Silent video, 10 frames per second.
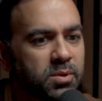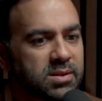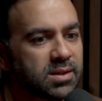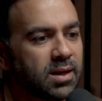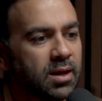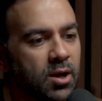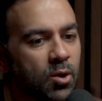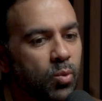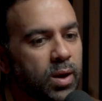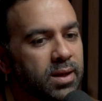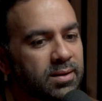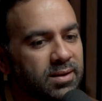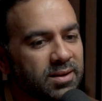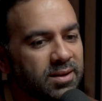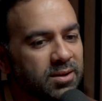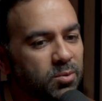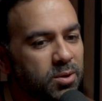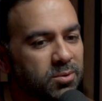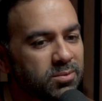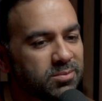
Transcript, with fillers: we can say, wait, we don't